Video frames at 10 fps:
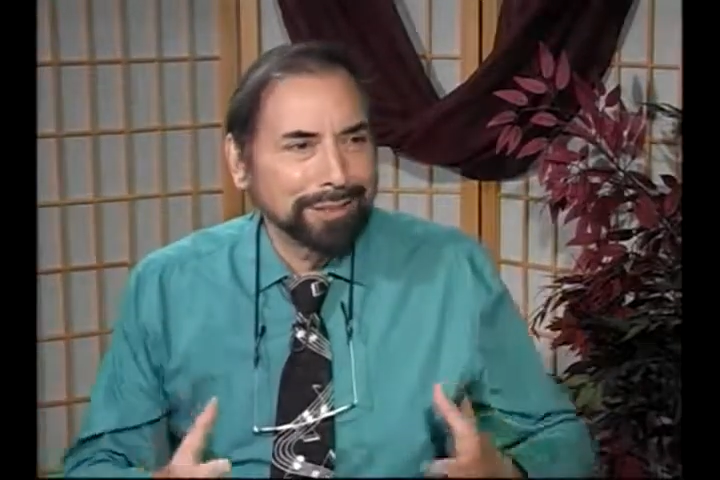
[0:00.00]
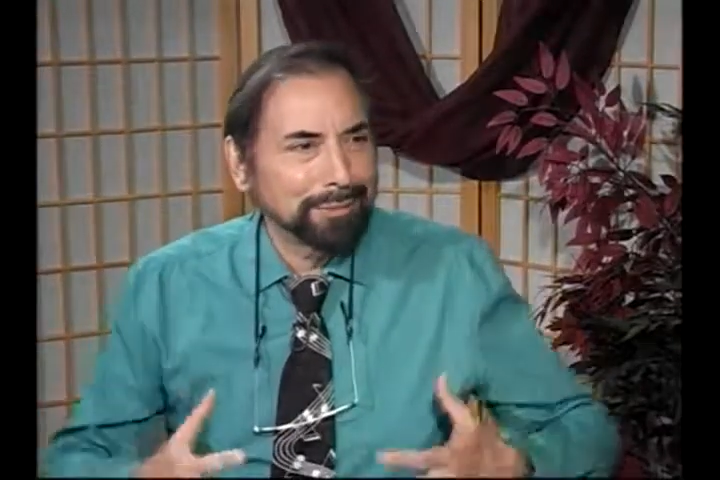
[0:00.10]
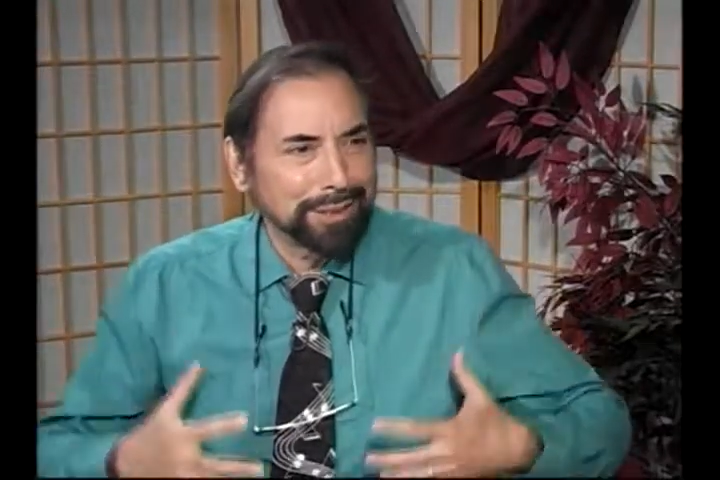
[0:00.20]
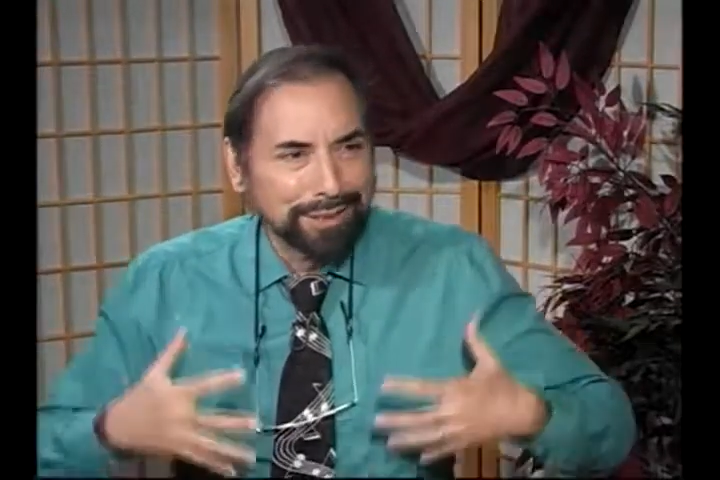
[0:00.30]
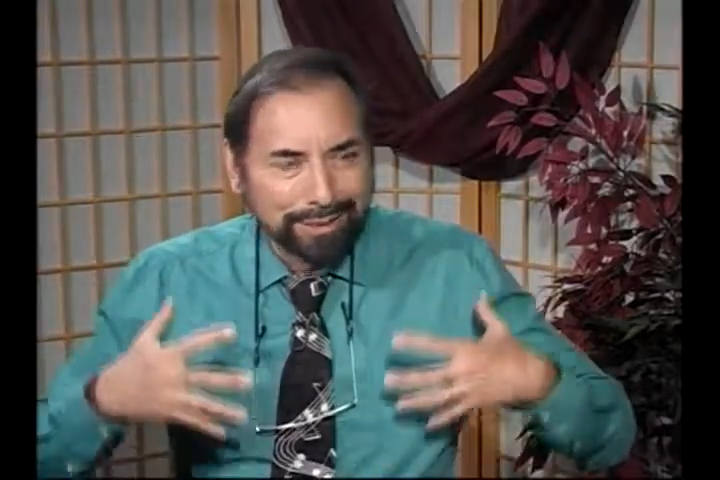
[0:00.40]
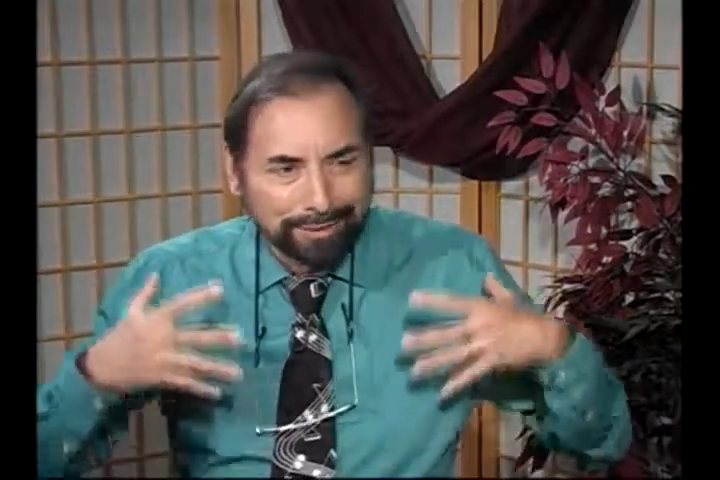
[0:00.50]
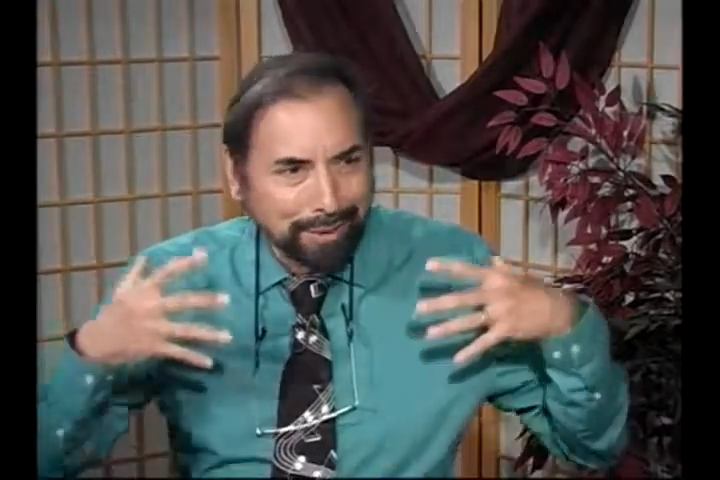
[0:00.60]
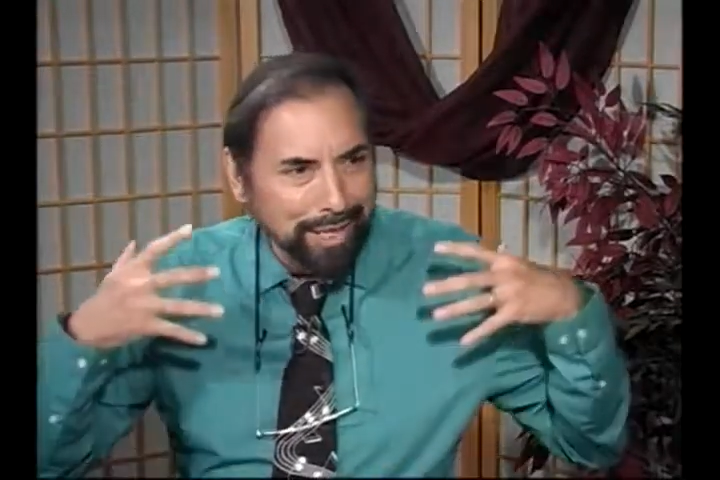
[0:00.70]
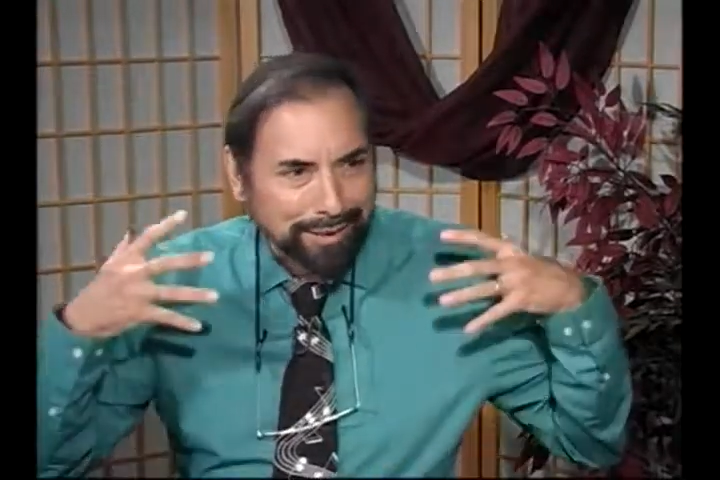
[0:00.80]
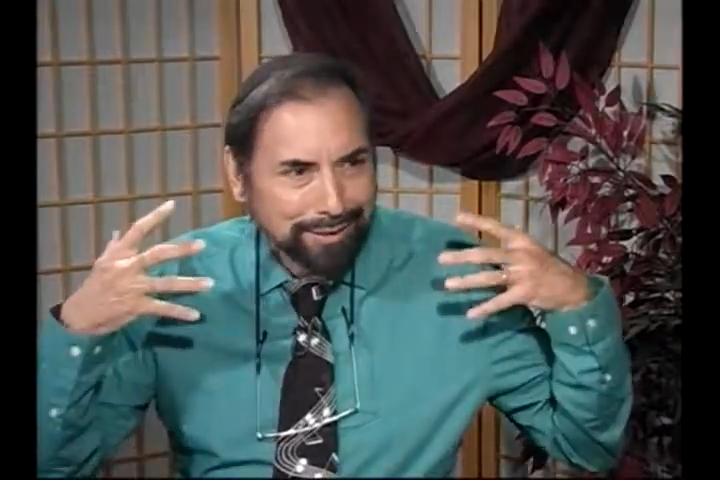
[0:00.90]
It was a
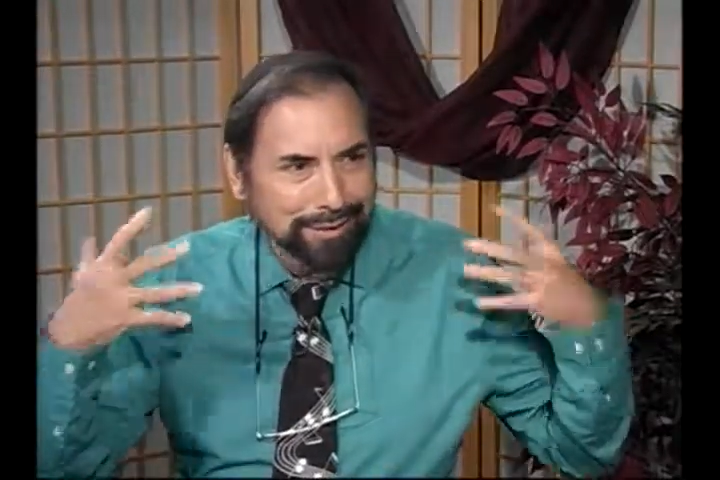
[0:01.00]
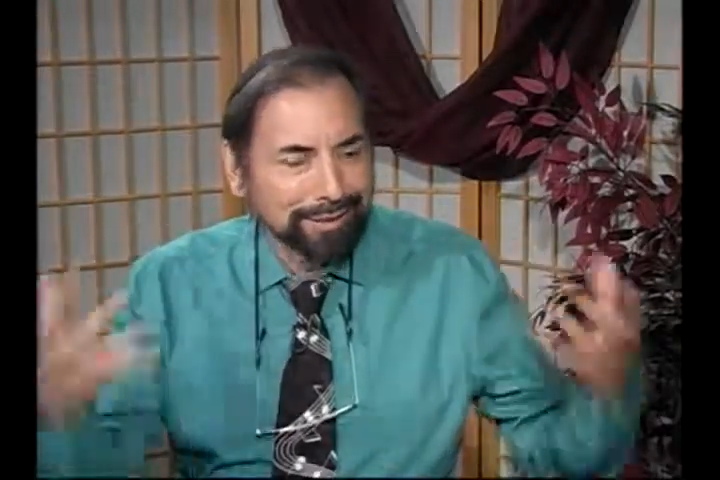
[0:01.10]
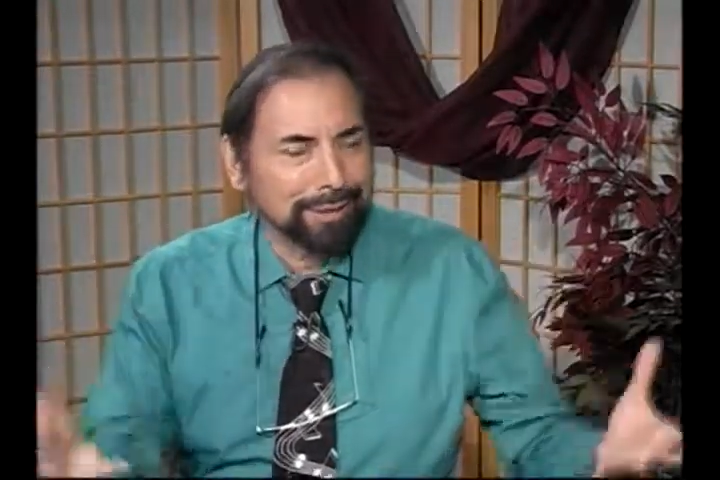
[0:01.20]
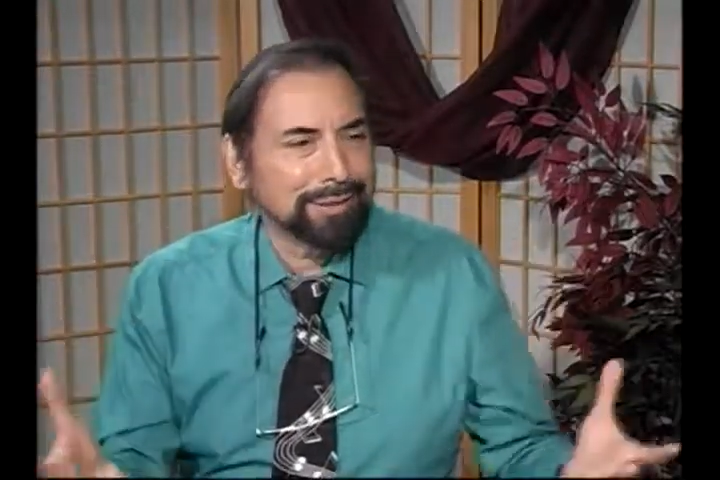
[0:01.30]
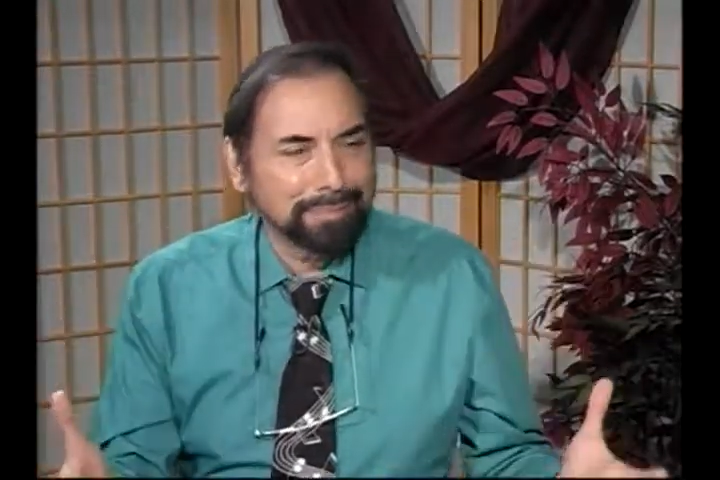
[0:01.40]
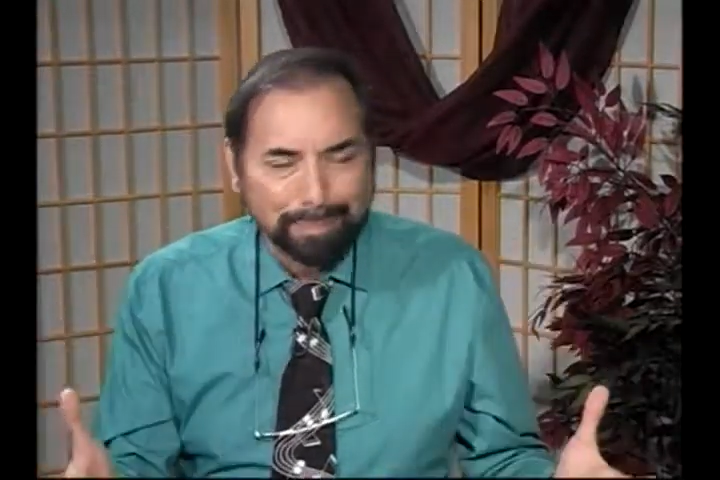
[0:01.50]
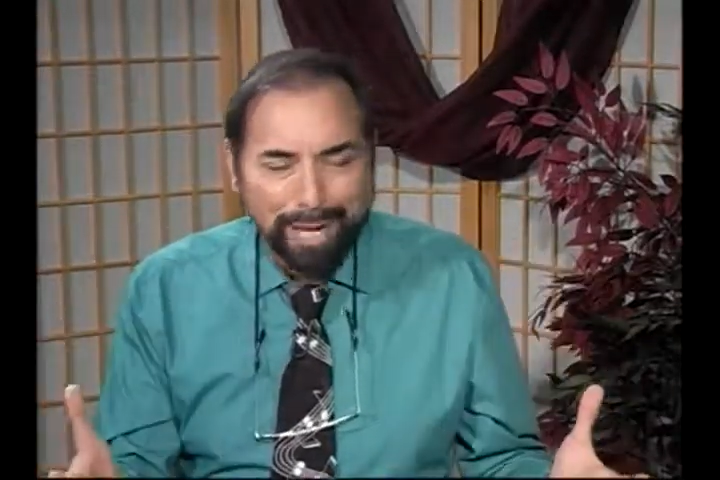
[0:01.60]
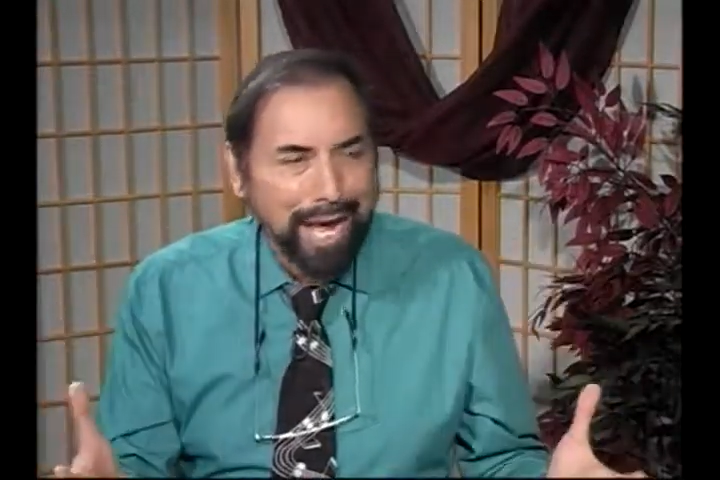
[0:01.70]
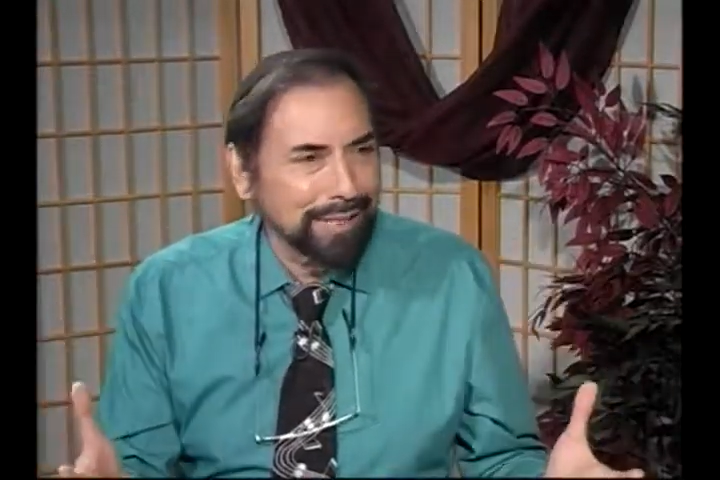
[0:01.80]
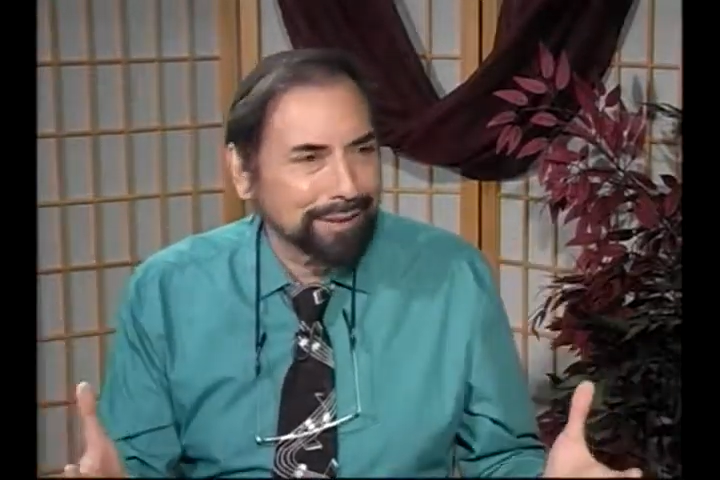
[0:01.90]
great
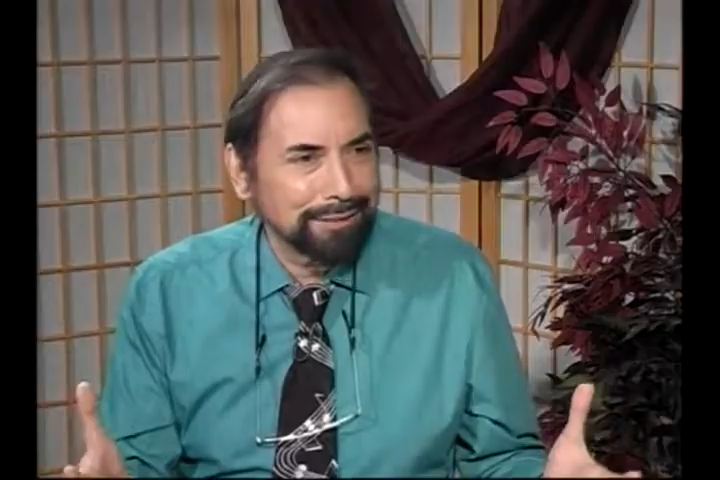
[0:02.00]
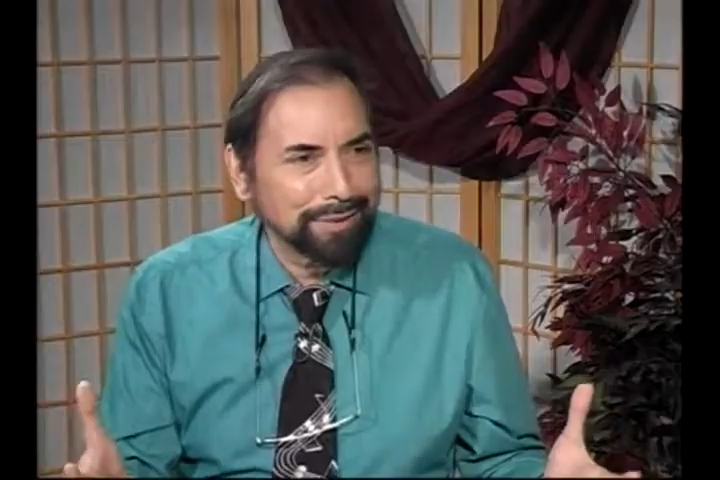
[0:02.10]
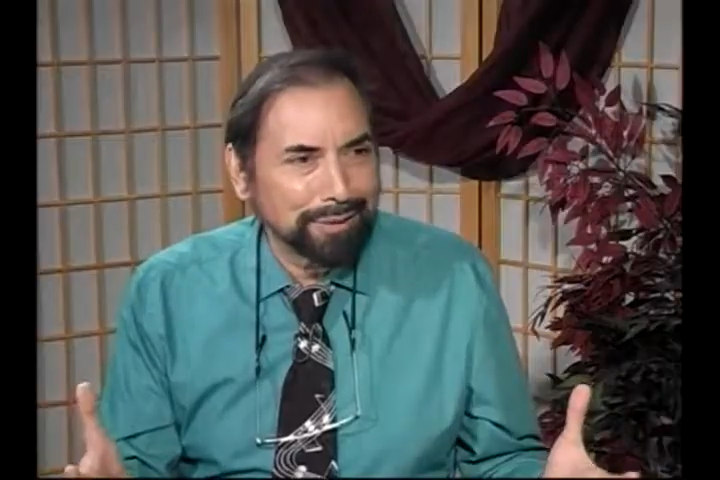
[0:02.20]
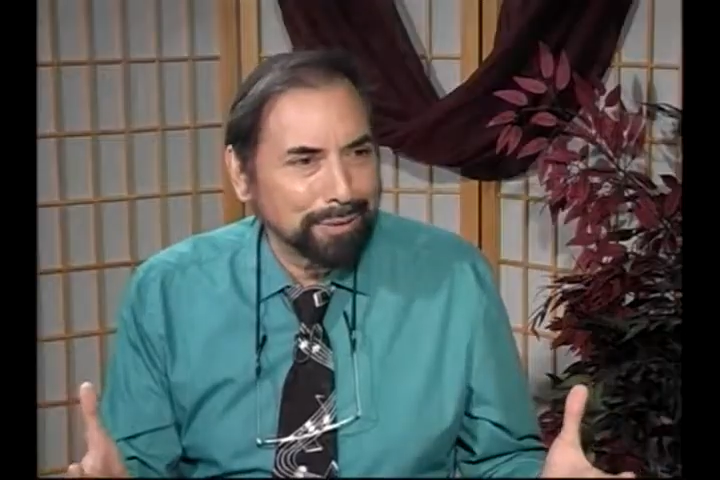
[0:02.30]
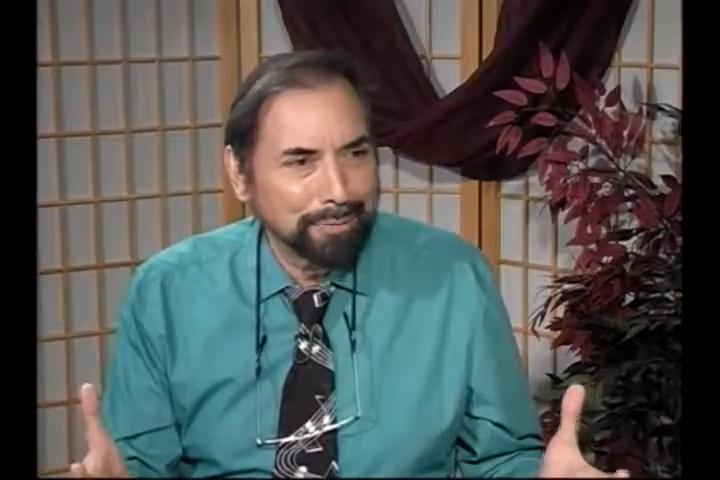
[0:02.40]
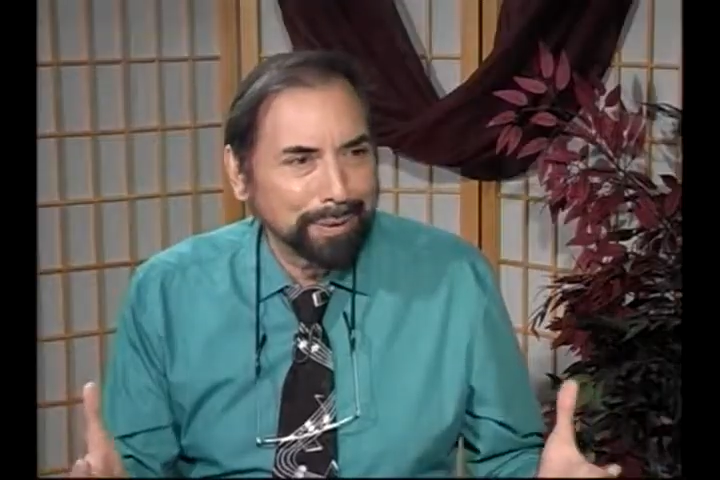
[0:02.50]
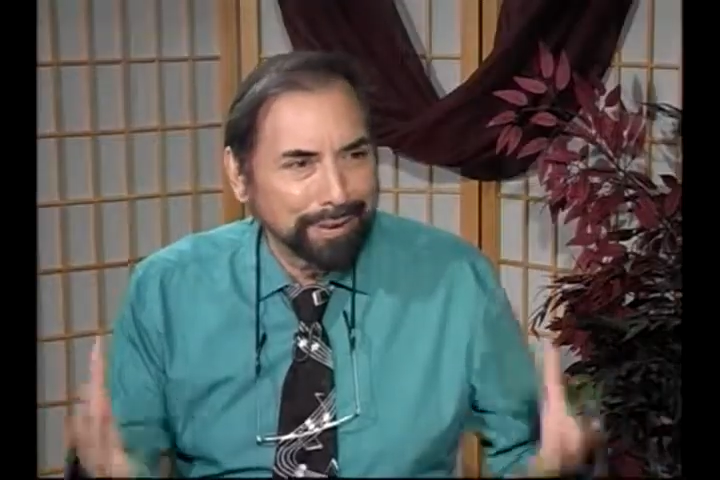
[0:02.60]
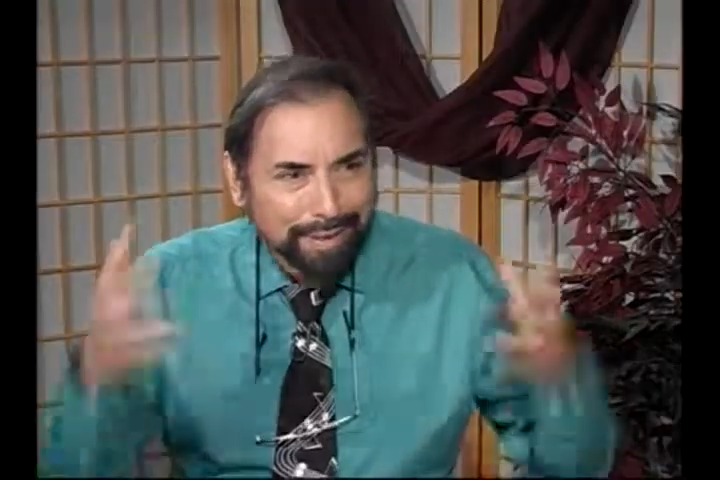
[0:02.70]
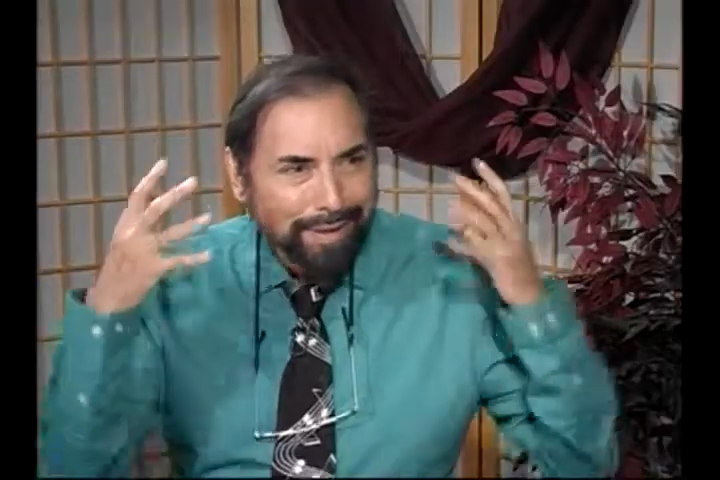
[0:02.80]
blast of the trumpet.